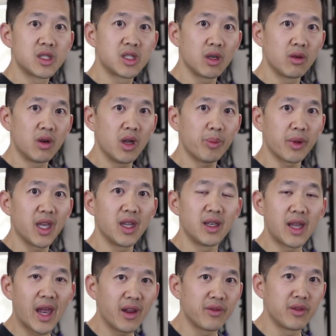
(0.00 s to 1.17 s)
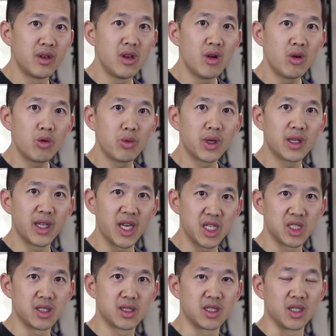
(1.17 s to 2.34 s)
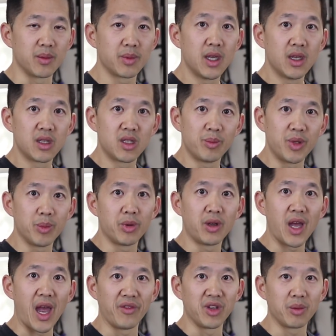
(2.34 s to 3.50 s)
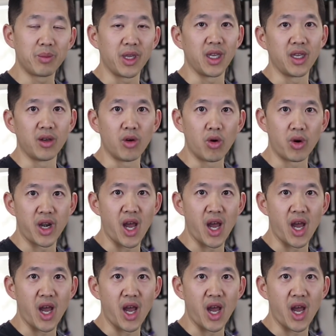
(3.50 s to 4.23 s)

show up and have no relationship to people having pain or